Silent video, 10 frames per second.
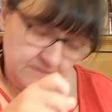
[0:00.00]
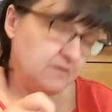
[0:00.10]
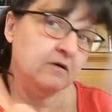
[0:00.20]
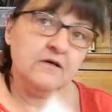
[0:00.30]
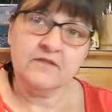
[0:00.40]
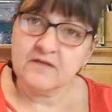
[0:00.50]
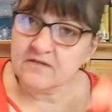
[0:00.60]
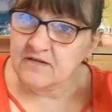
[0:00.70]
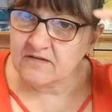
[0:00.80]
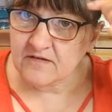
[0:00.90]
I think
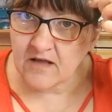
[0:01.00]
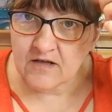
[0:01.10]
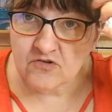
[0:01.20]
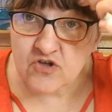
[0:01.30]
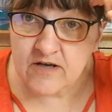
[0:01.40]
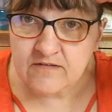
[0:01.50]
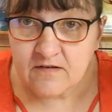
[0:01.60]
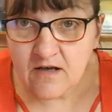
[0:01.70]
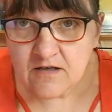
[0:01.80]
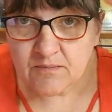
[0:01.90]
this, I tried to
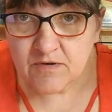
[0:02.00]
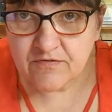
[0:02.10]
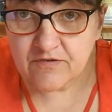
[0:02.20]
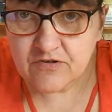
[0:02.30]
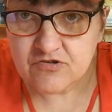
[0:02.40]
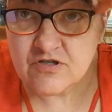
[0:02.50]
cut my fringe,